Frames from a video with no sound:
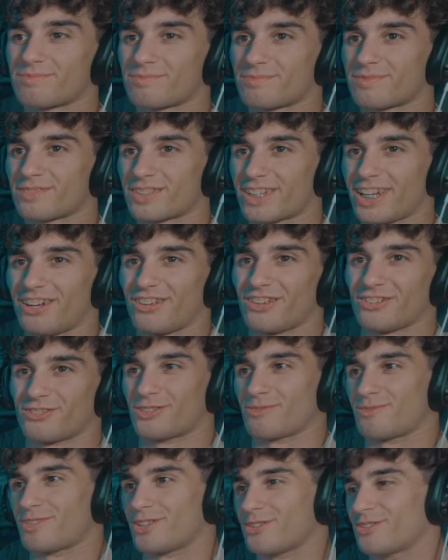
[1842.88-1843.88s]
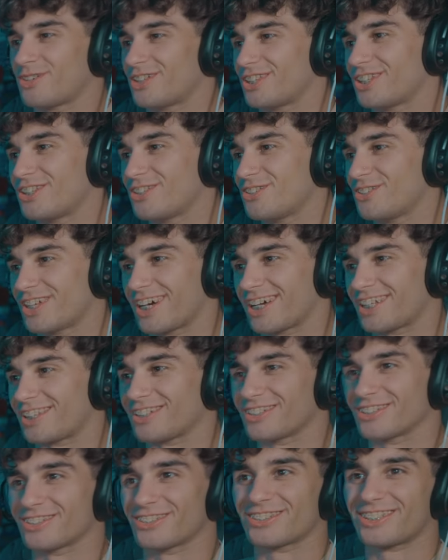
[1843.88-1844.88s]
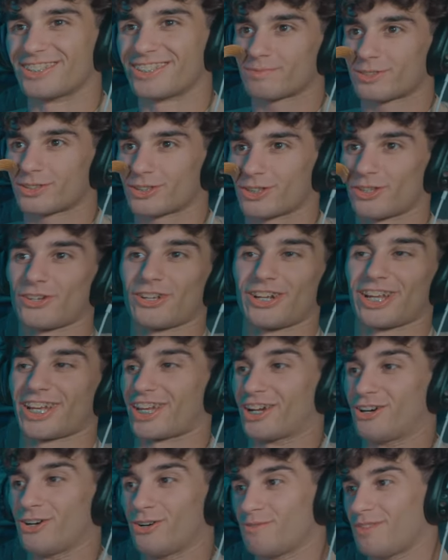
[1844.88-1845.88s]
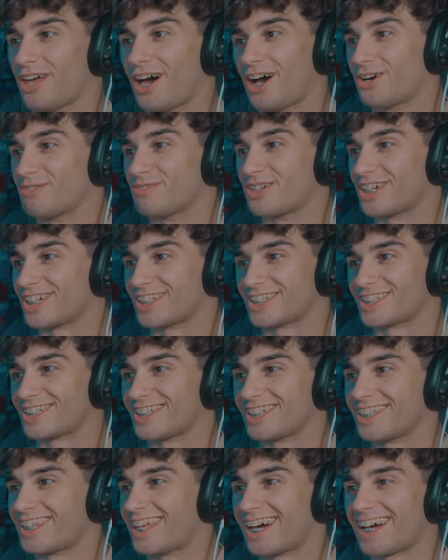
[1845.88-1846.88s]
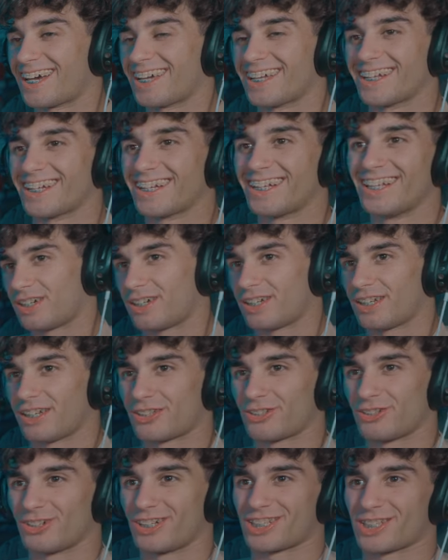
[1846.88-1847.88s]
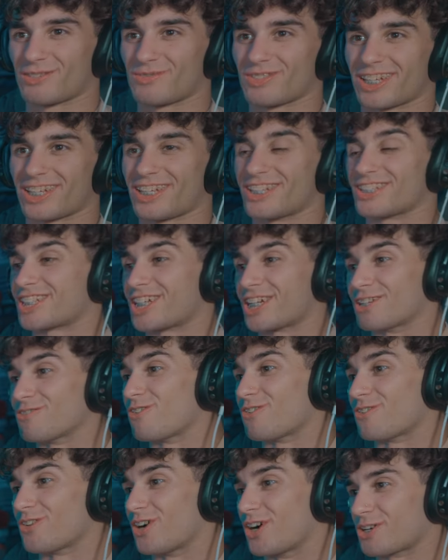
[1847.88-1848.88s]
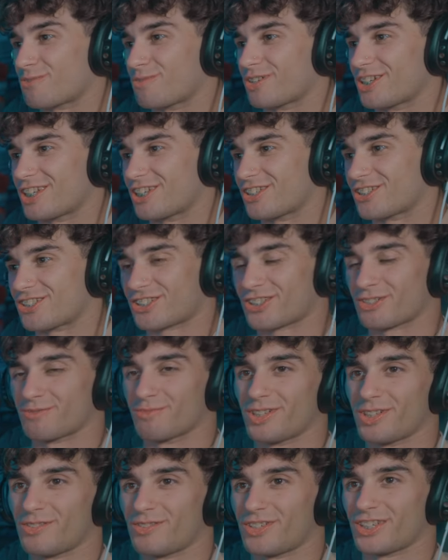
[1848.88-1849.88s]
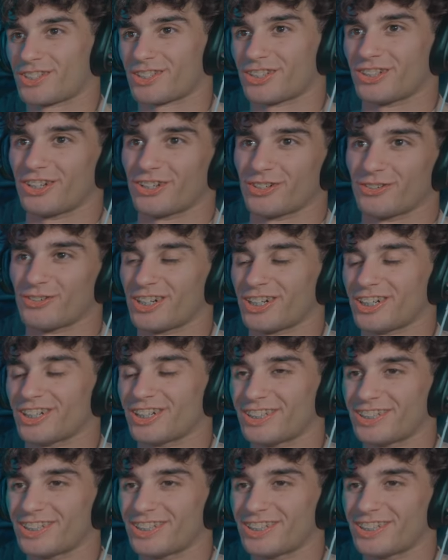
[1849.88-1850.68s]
Gally would be the one to do that too. They're gonna kill him now because he did that. And it totally seems like he doesn't give a fuck, but he's just oblivious and unaware.